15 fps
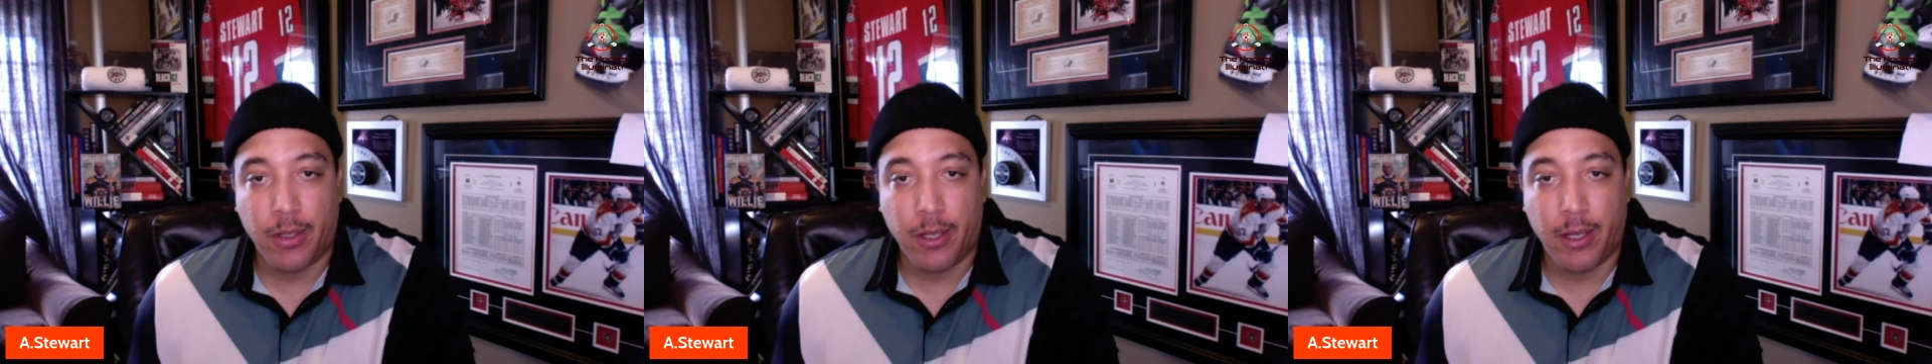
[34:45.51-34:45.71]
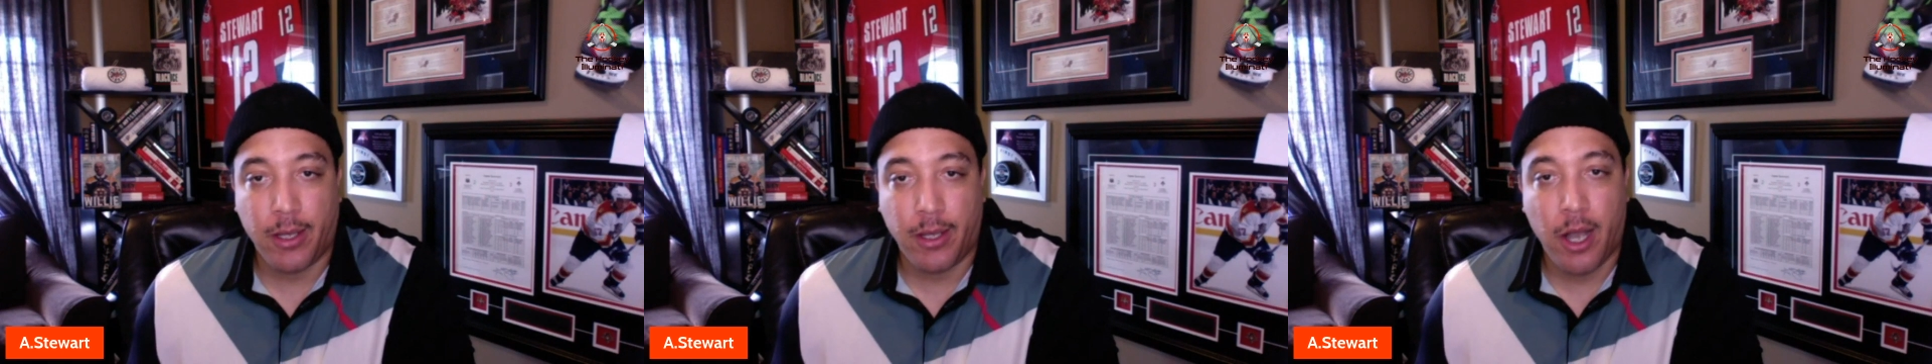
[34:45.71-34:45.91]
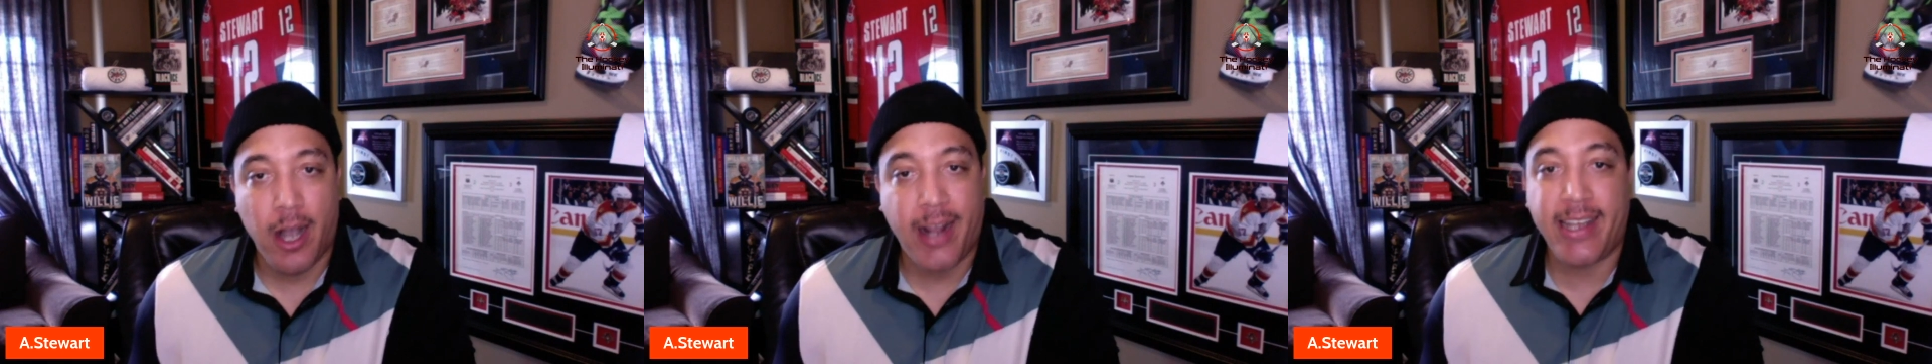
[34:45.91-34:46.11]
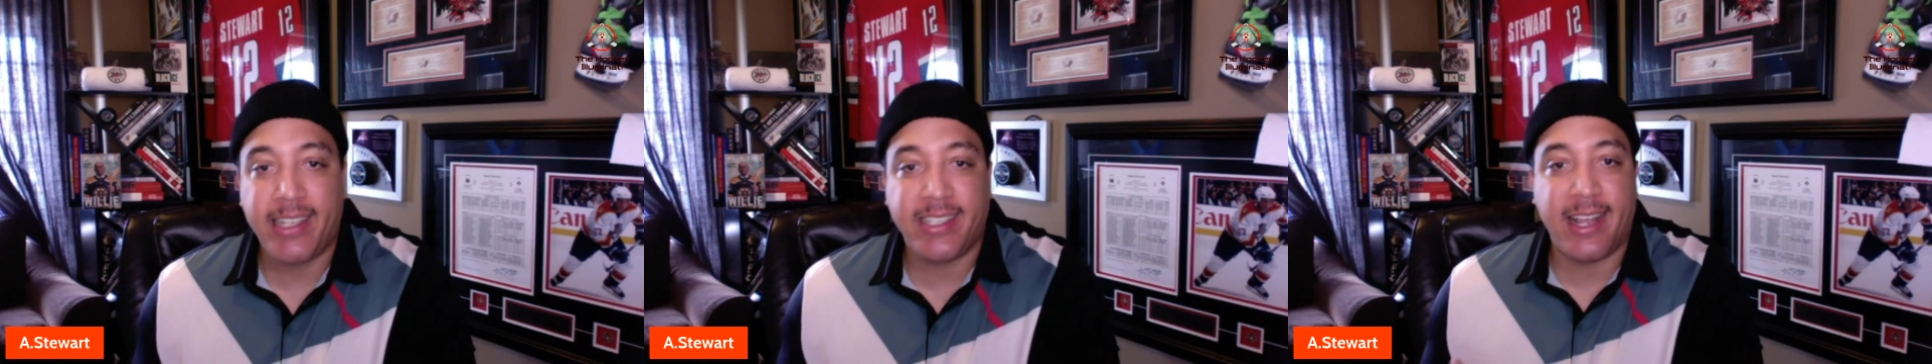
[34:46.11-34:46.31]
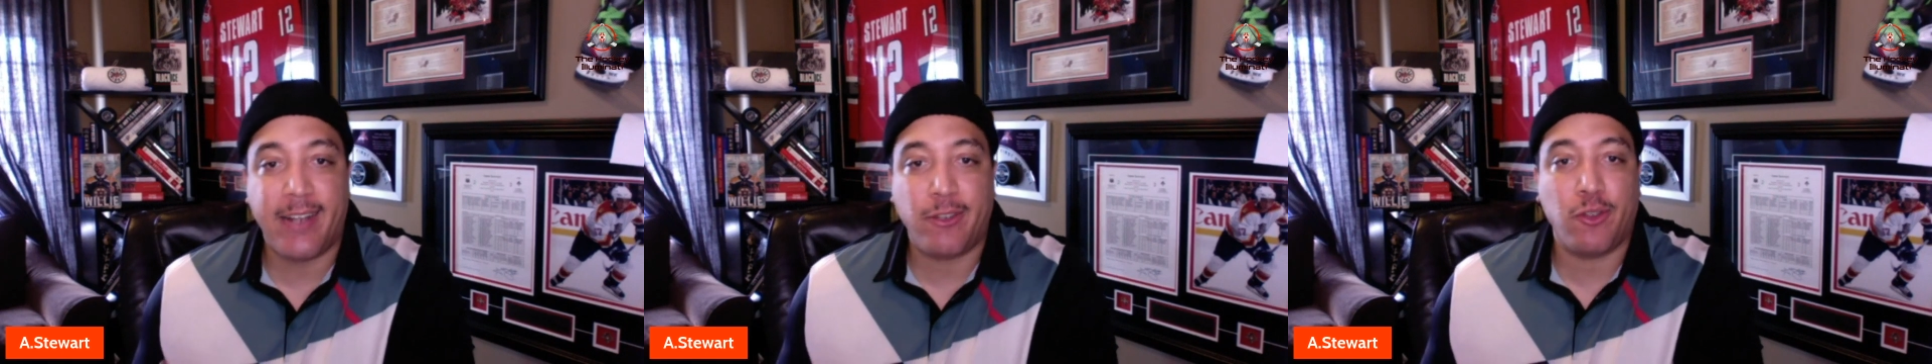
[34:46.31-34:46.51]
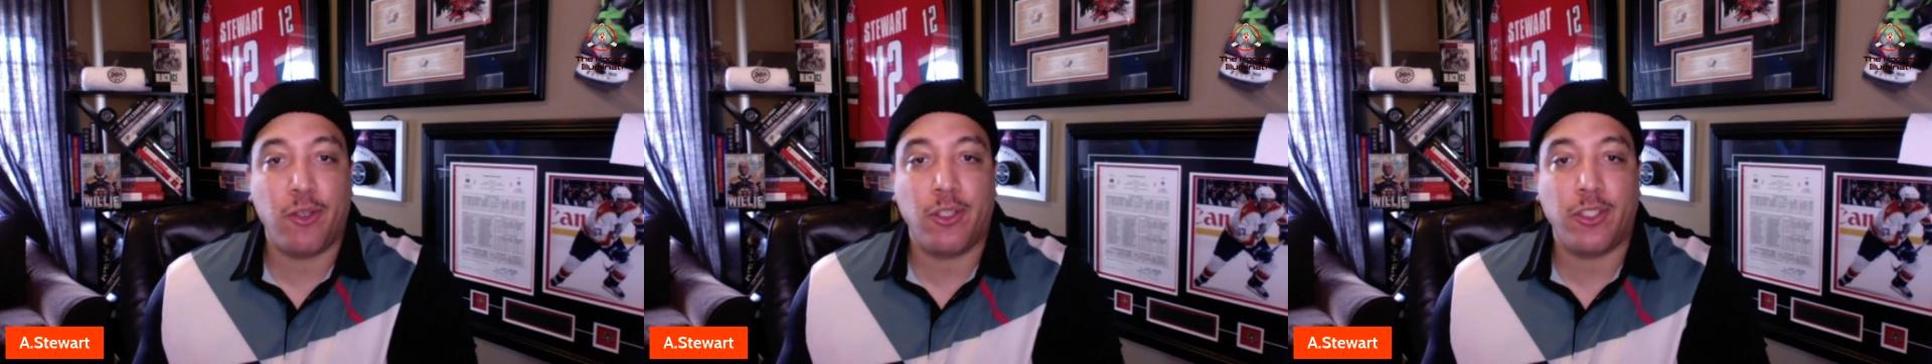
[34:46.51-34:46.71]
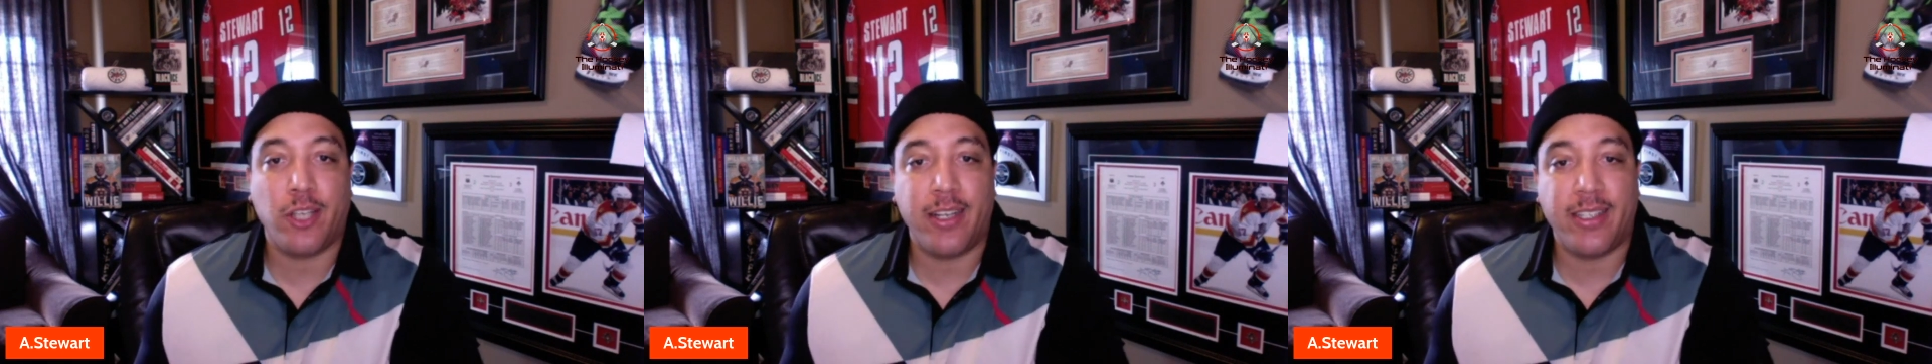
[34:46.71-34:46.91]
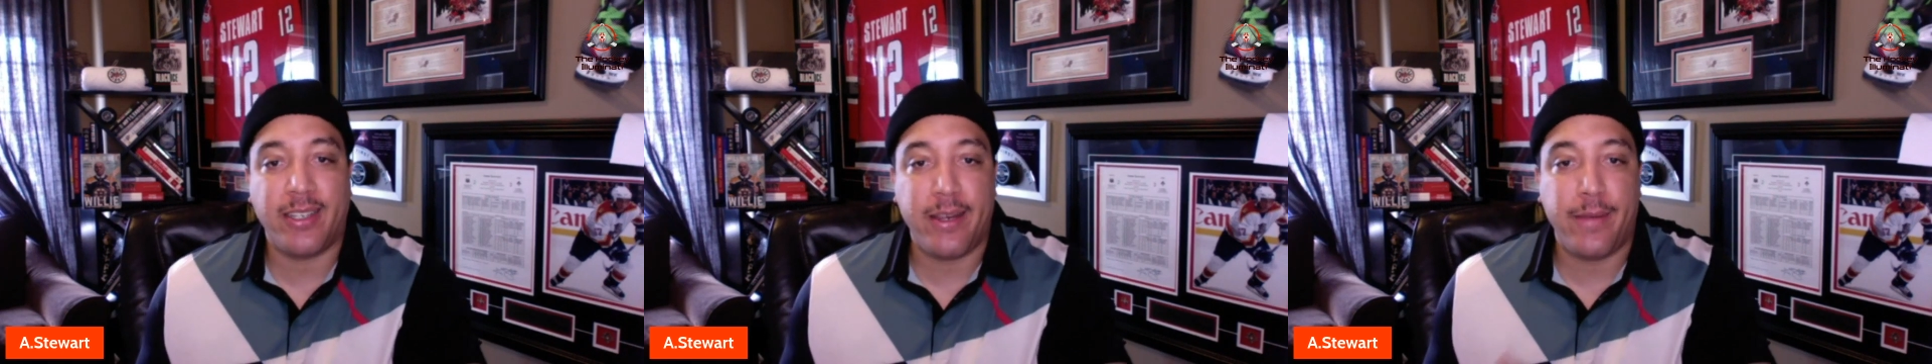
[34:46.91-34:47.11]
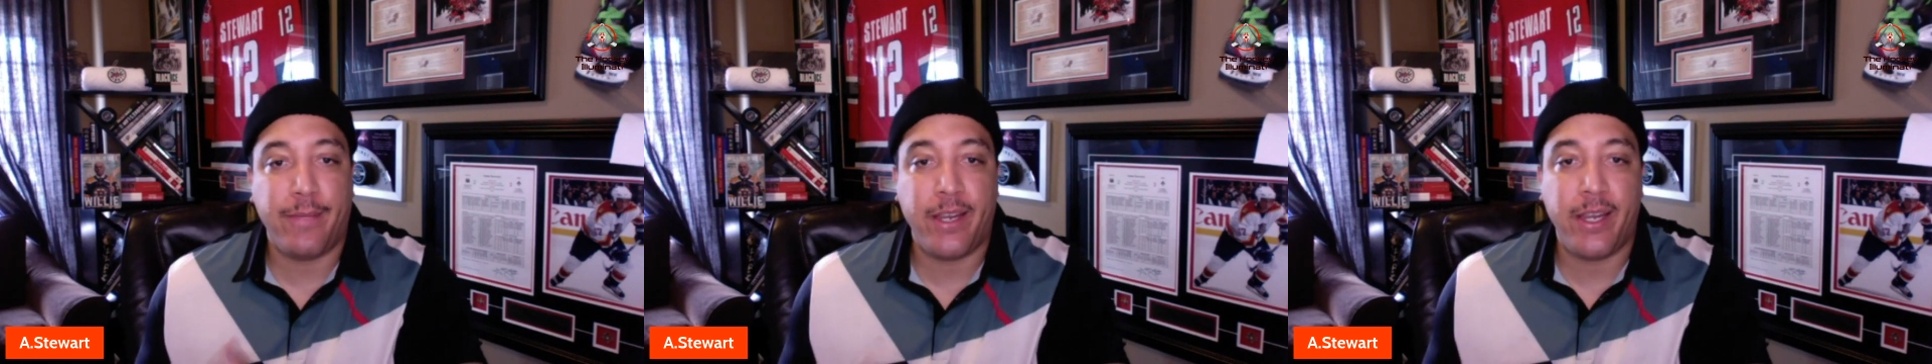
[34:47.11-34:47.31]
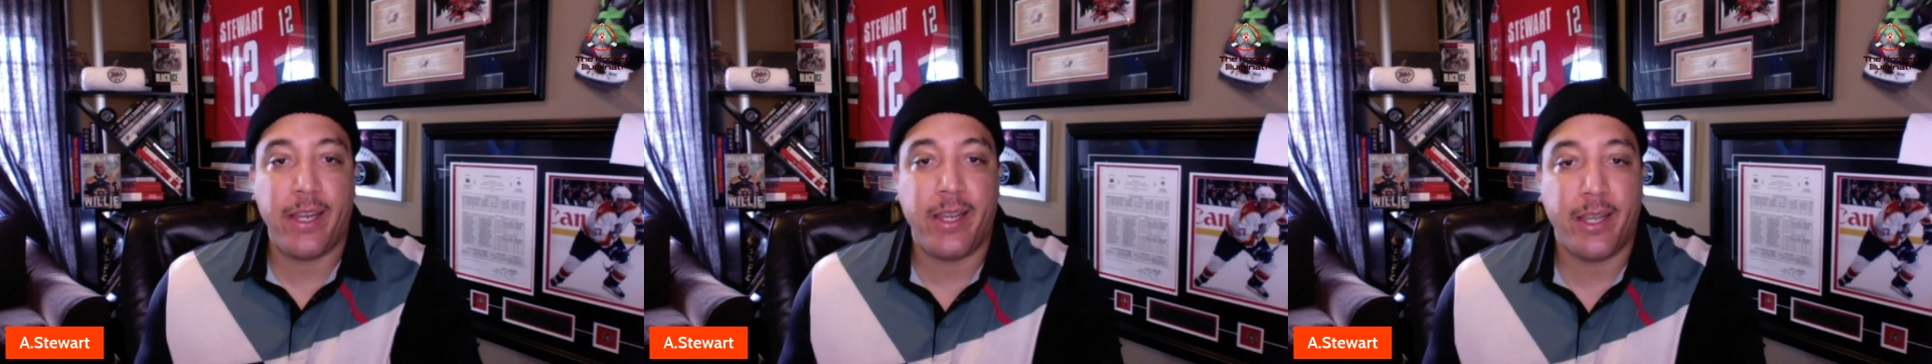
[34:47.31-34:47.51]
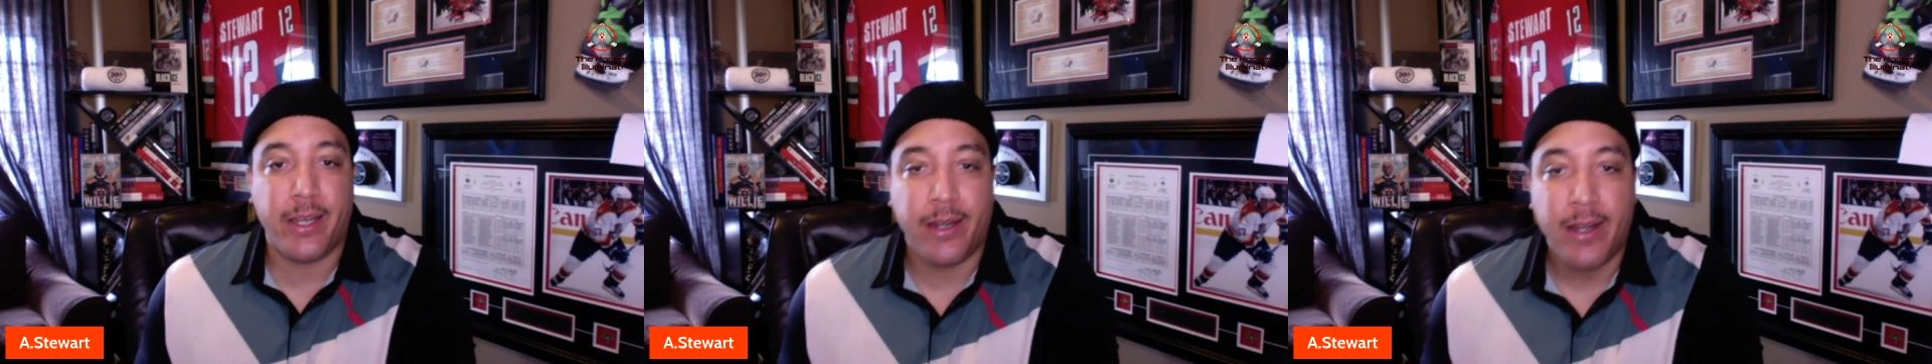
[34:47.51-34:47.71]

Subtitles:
Hockey Centrals on TV. And